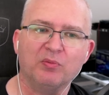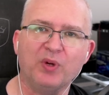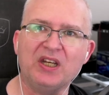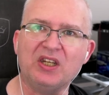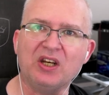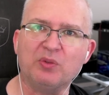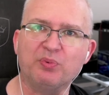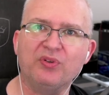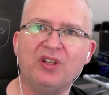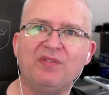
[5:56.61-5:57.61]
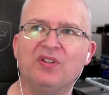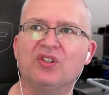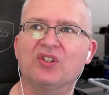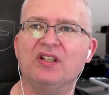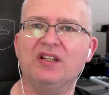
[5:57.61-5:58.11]
We did
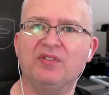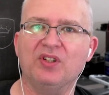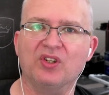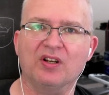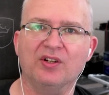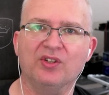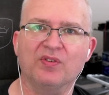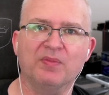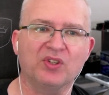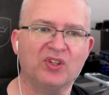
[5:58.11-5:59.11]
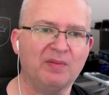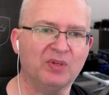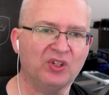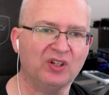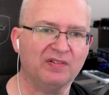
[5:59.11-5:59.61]
previously disclose from the same
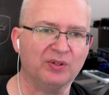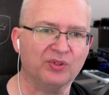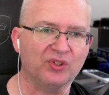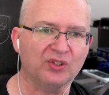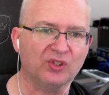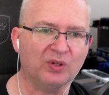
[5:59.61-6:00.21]
materials that